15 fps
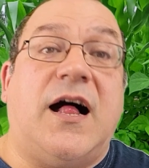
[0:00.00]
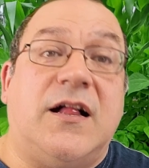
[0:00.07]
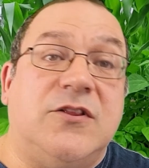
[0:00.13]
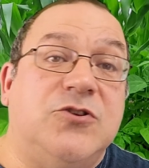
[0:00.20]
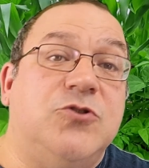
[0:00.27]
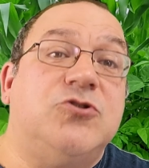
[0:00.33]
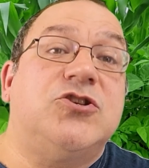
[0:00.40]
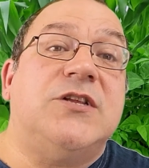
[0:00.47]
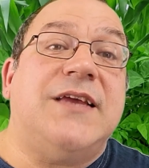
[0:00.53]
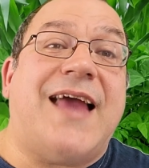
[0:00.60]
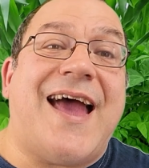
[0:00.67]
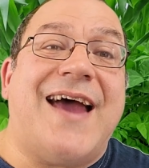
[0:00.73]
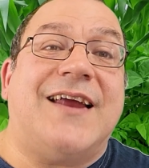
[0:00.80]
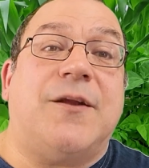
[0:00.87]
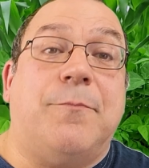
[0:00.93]
I'll usually
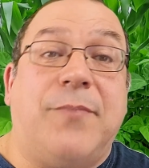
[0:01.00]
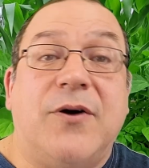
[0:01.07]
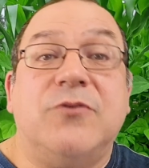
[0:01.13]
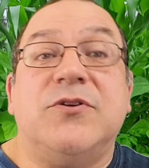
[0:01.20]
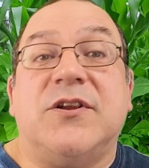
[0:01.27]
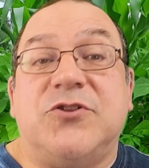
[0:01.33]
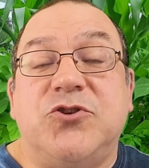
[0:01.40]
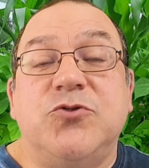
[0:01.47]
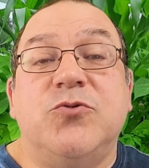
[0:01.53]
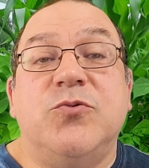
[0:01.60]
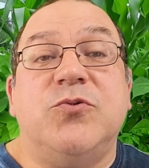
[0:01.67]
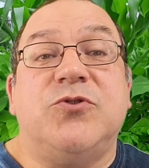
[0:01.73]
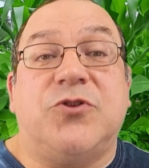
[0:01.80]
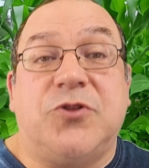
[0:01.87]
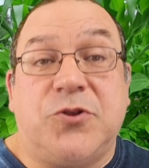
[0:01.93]
add about a
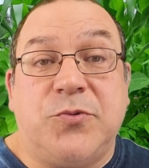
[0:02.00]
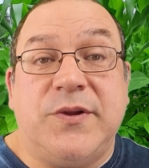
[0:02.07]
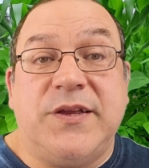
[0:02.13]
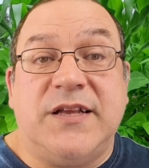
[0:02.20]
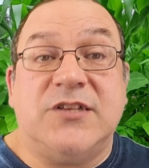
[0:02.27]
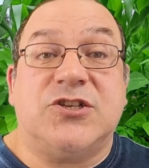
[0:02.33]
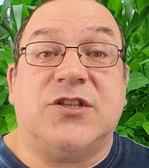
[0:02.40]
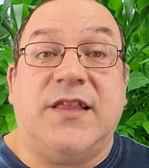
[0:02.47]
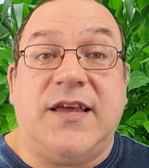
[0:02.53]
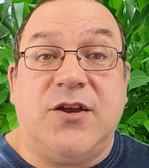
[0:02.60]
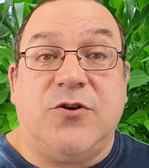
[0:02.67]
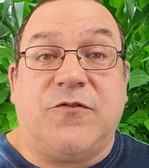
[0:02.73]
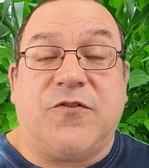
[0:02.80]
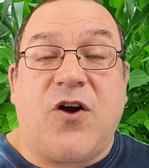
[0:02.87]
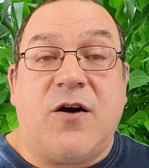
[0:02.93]
2 to 3 inch
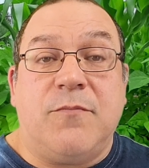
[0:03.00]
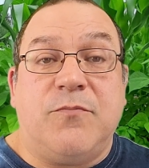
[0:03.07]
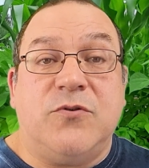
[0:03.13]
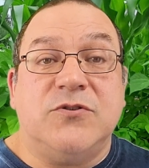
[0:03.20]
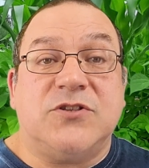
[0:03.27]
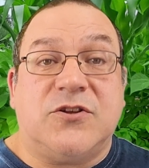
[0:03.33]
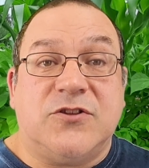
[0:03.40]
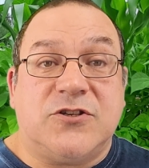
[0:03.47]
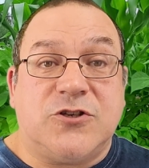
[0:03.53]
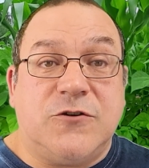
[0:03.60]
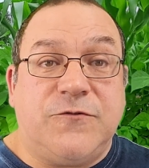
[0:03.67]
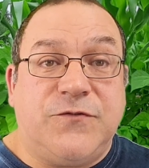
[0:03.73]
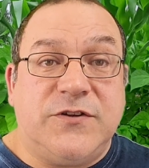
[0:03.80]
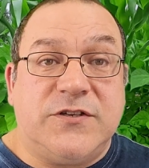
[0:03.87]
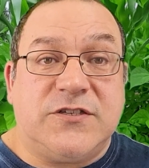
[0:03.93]
layer of compost on the
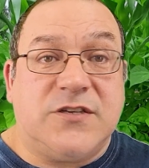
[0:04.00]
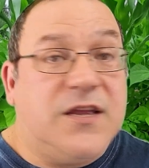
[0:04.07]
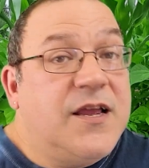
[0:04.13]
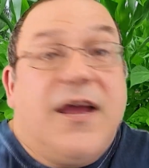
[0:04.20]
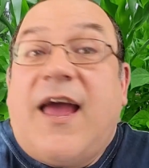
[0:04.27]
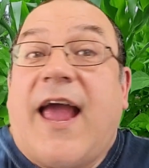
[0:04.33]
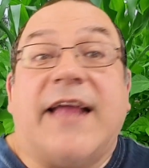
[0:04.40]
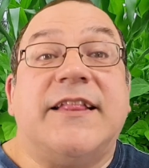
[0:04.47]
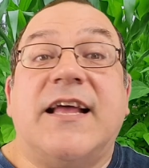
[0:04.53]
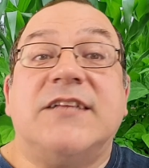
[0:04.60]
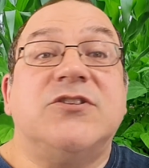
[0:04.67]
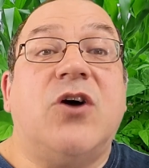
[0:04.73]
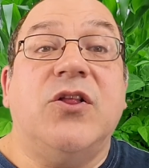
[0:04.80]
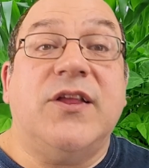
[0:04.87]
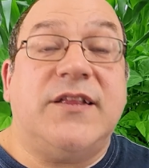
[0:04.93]
surface, and
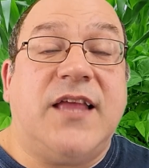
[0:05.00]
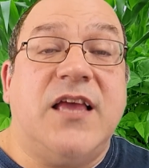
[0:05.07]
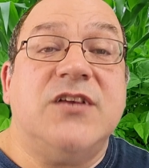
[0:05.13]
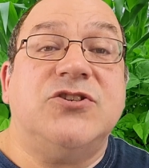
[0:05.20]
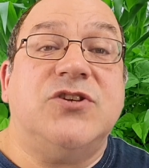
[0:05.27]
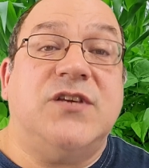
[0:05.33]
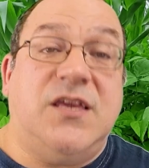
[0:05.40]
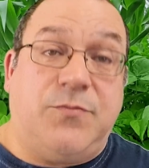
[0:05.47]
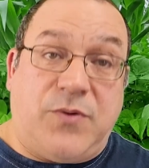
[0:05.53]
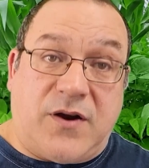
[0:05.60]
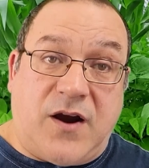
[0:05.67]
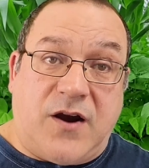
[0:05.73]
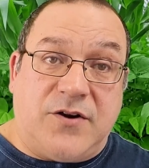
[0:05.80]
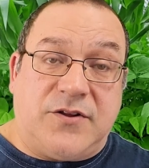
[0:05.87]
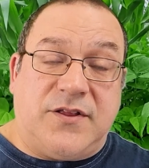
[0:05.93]
that's all it takes to keep a
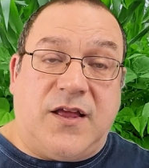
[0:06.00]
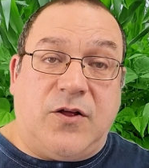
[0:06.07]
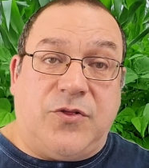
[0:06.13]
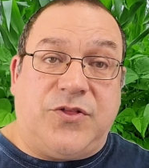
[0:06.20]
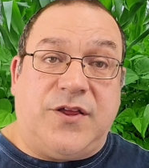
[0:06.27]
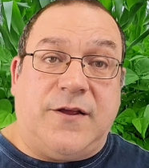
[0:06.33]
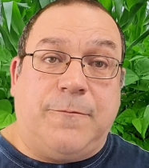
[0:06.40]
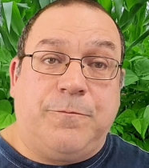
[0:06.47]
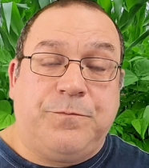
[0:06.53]
garden healthy.